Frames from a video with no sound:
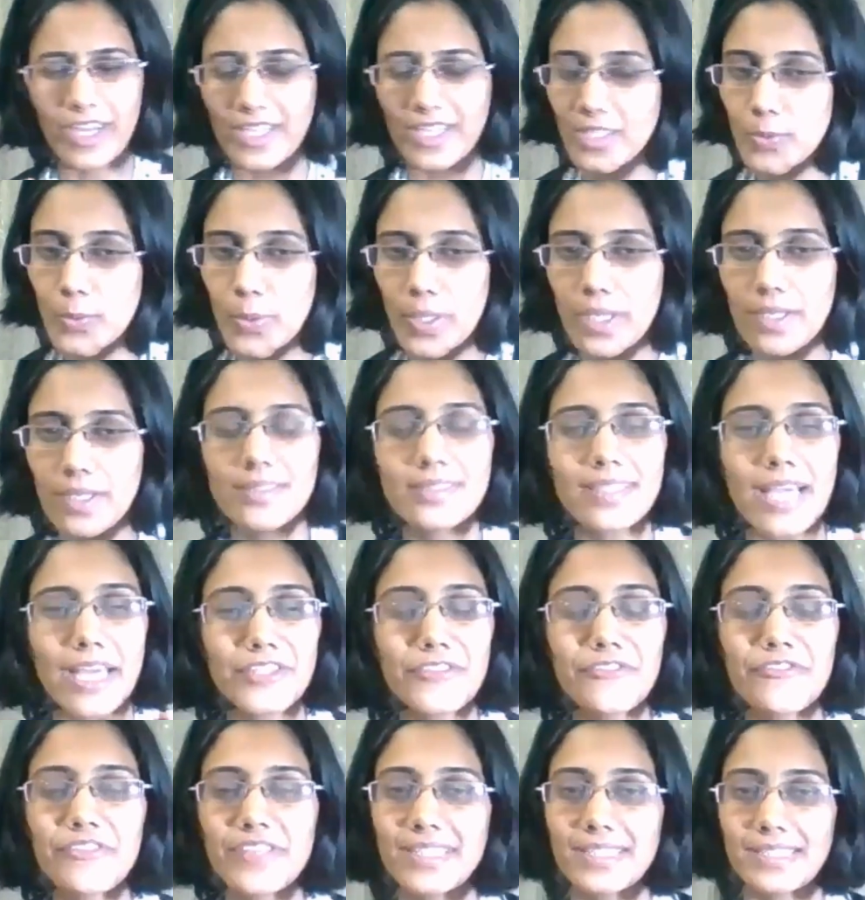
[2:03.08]
very well
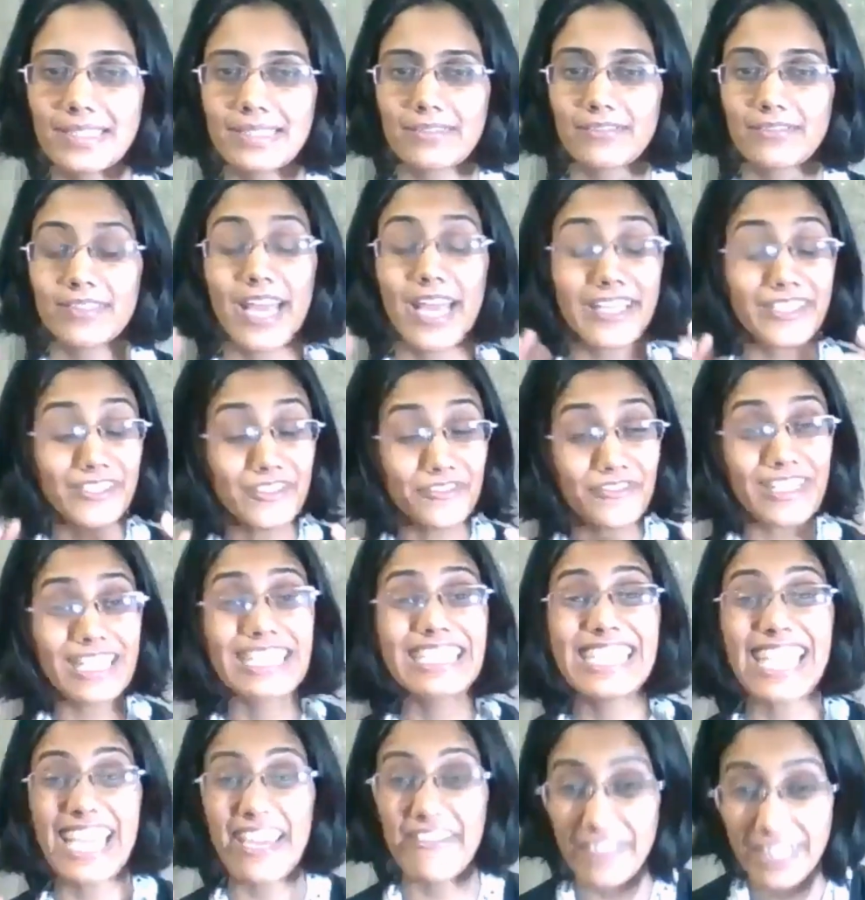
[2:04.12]
scientific,
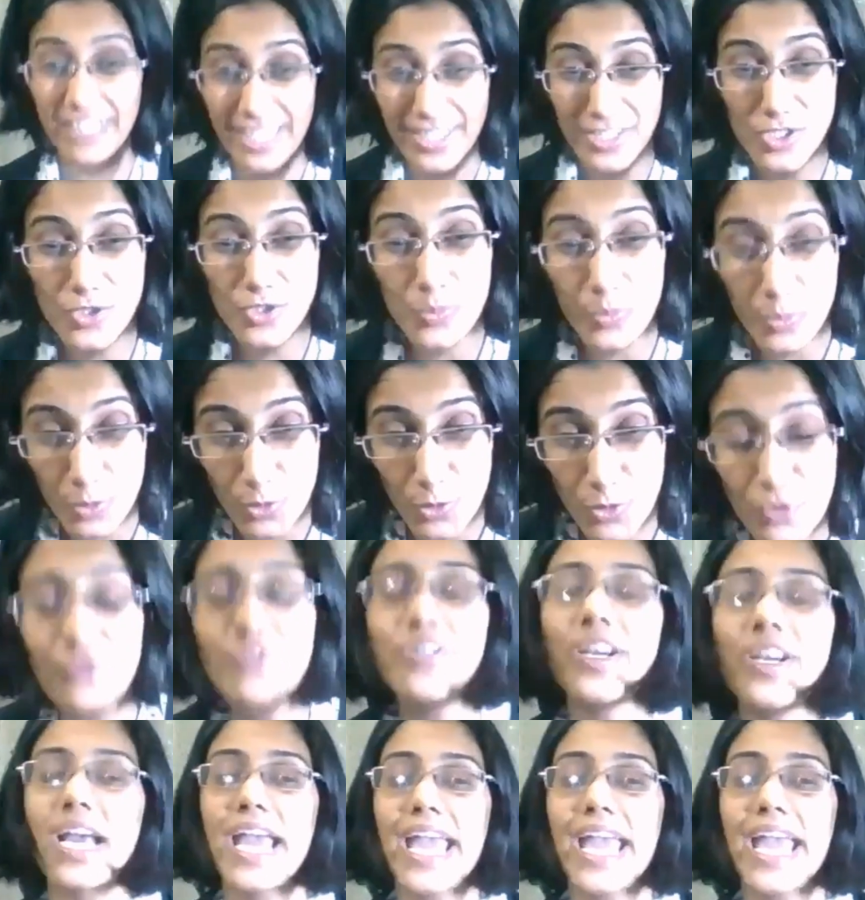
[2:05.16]
scientifically evidence-proof,